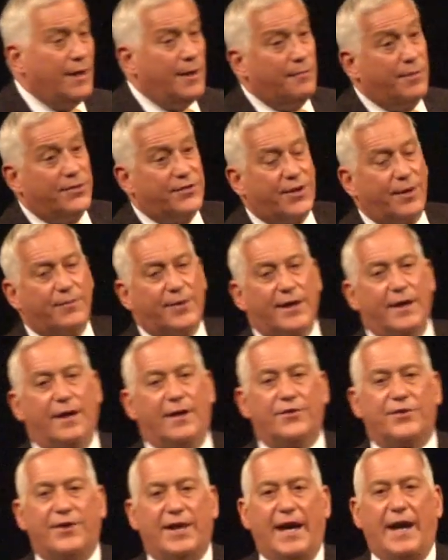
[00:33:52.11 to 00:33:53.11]
But something
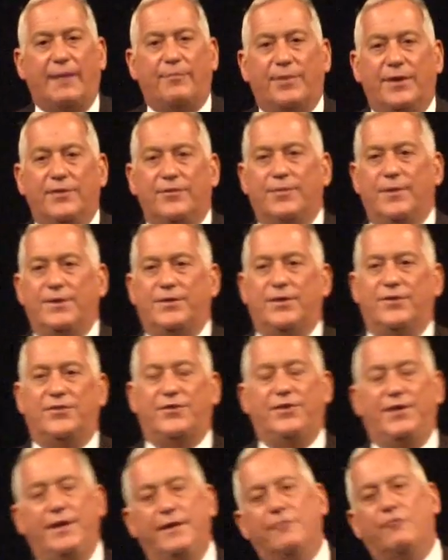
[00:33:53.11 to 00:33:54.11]
else happens, which is
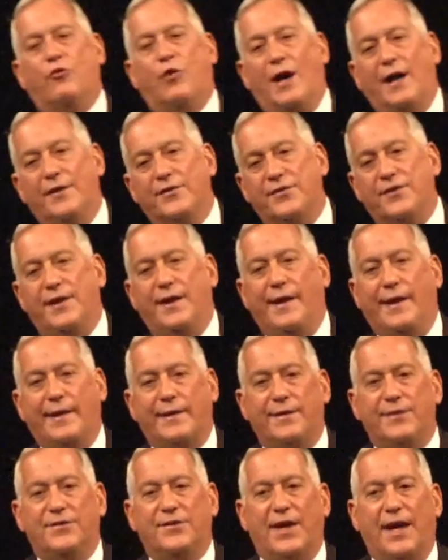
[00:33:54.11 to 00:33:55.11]
Steve
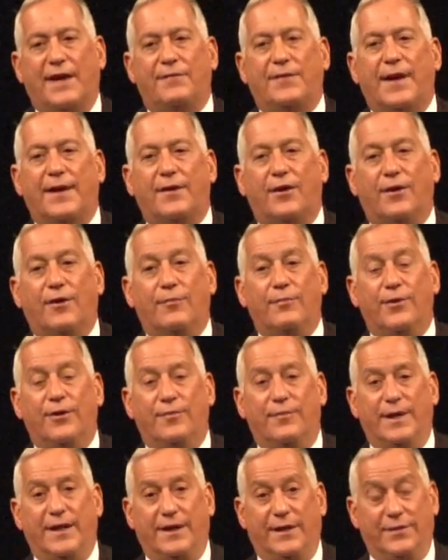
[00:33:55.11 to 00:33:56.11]
Wozniak is at that homebrew
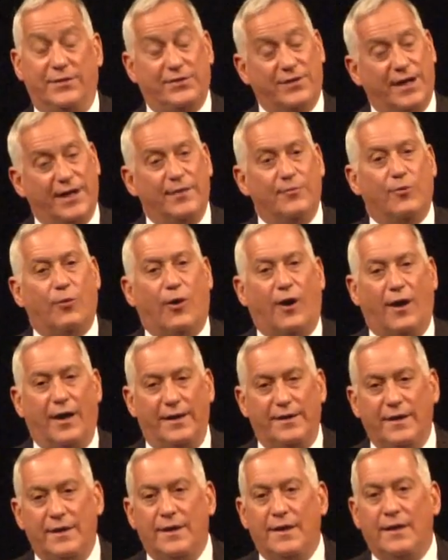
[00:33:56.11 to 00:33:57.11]
meeting, same
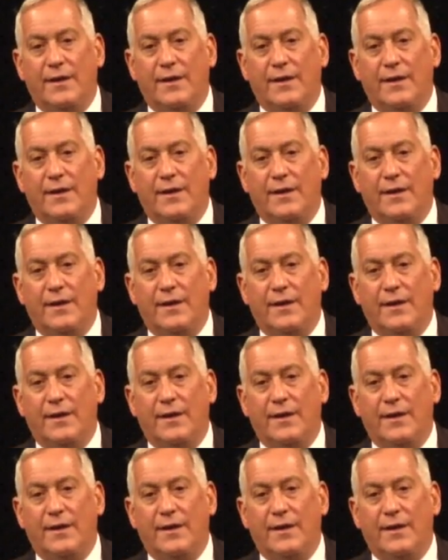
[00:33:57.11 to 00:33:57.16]
one,